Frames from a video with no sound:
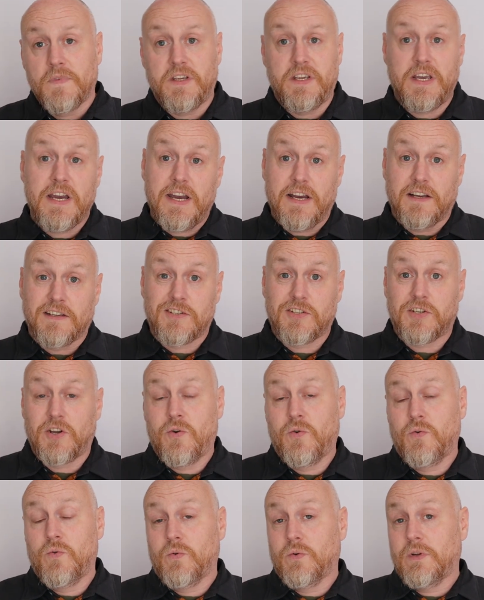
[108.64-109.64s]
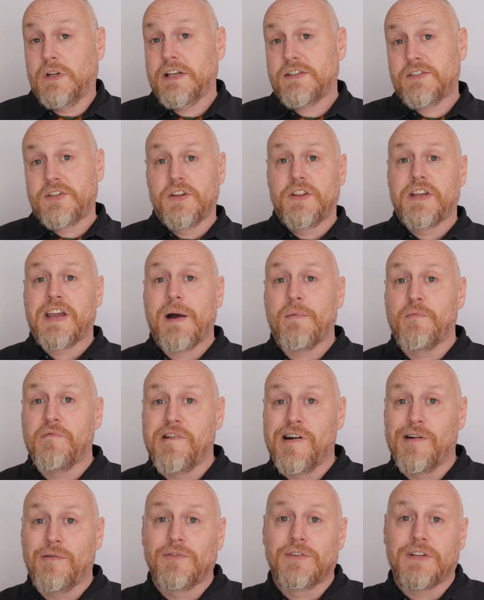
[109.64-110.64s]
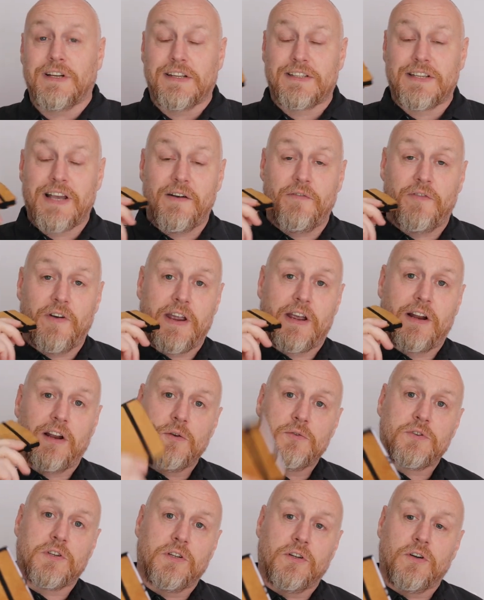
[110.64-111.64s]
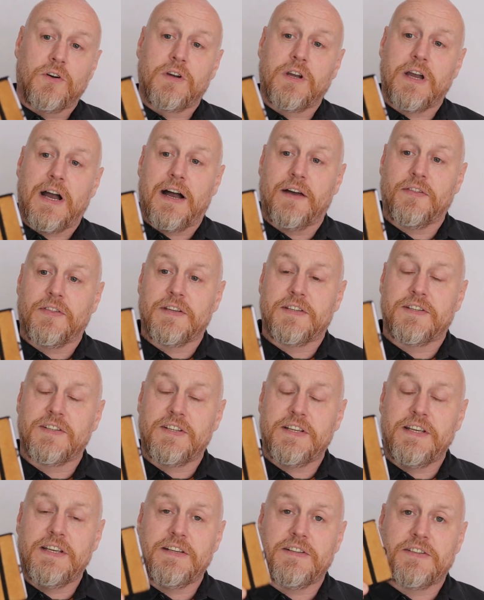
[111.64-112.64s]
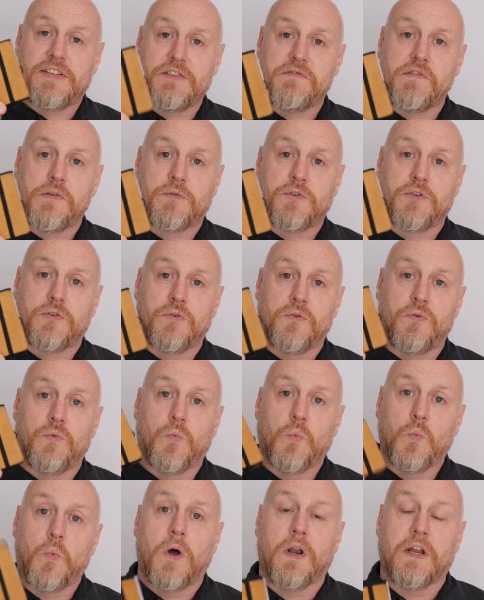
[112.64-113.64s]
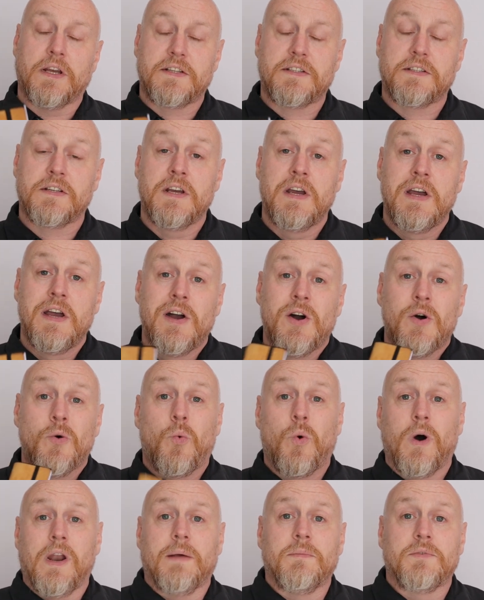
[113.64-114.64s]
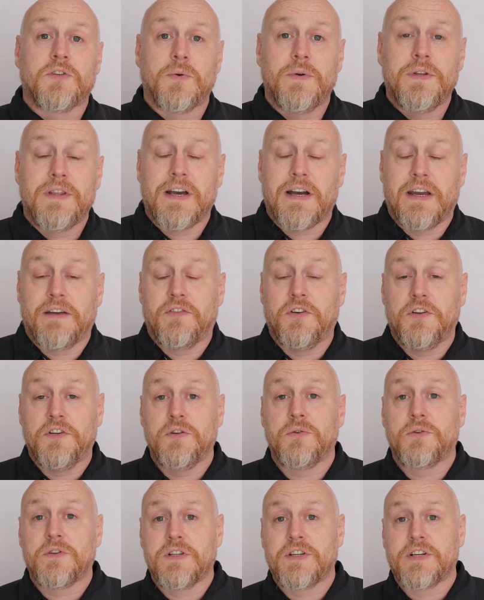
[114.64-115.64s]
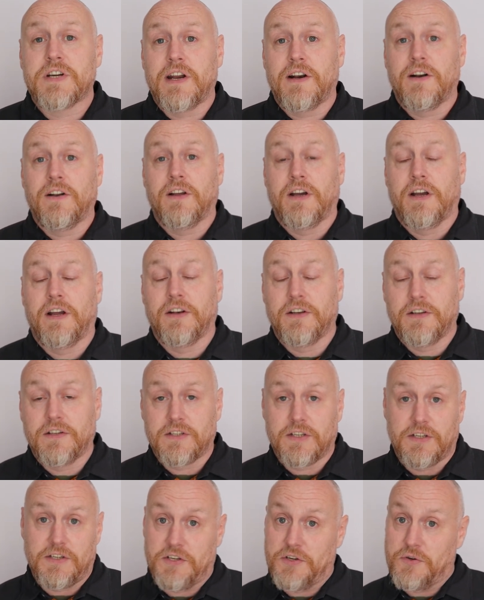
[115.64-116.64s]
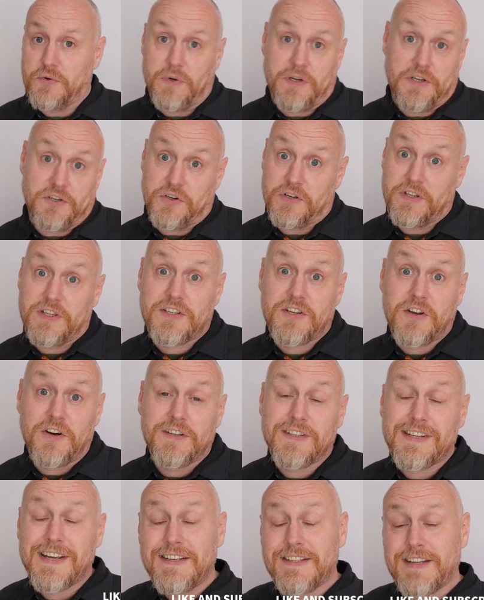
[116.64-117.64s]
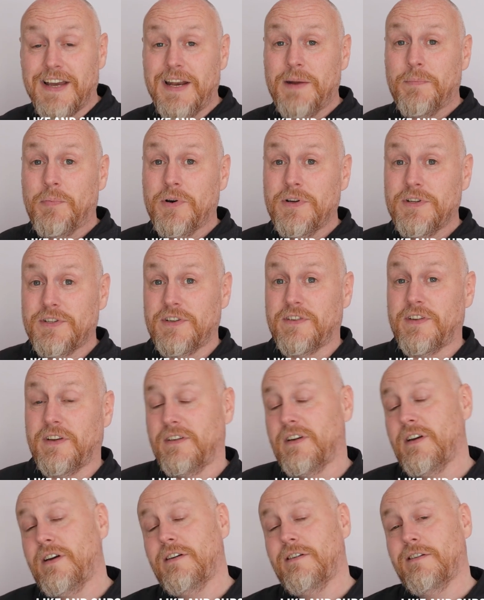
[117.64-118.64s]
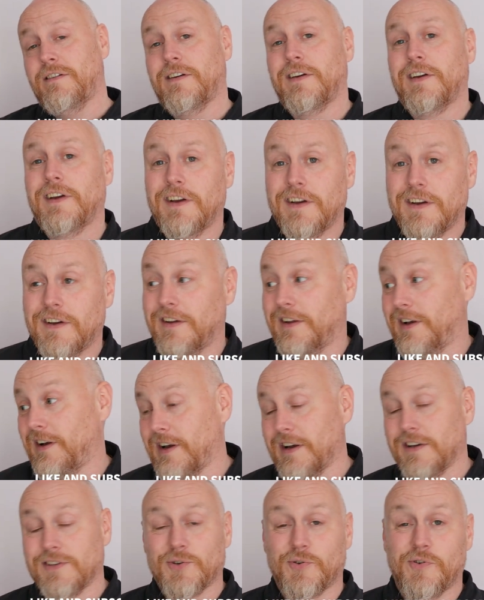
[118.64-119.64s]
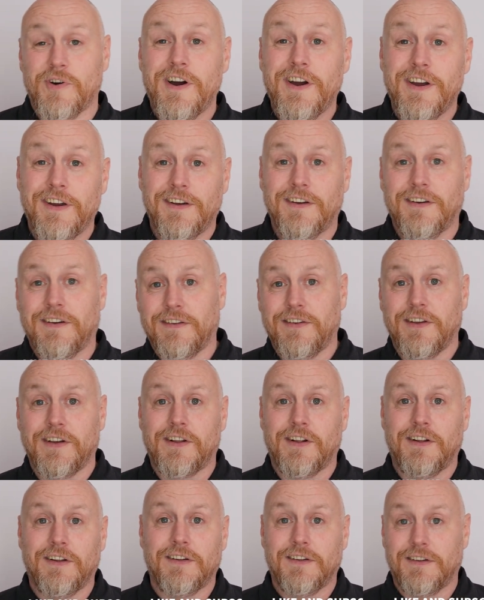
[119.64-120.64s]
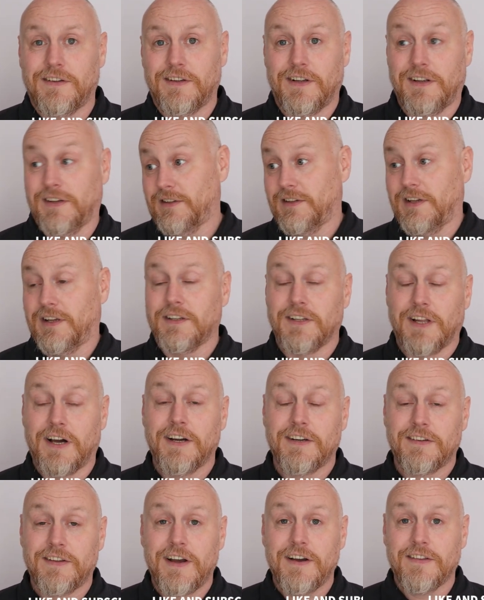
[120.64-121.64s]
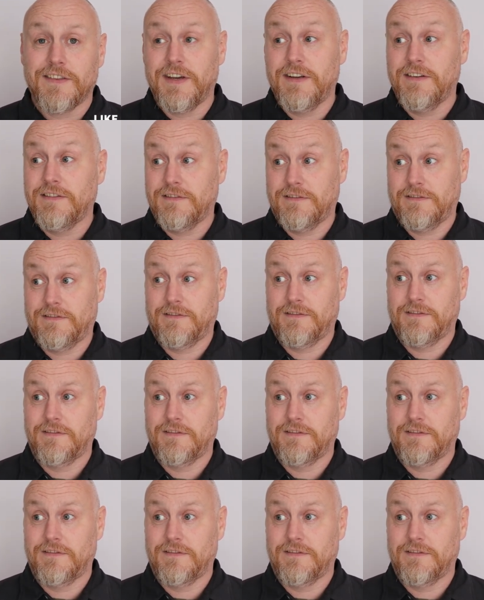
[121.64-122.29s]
Yeah, so let's turn the camera around, let's have a closer look at the C02 wallet. While I'm doing that, if you're new to the channel and you enjoy this content at any point, you think, that guy's alright, I think I'll like that, then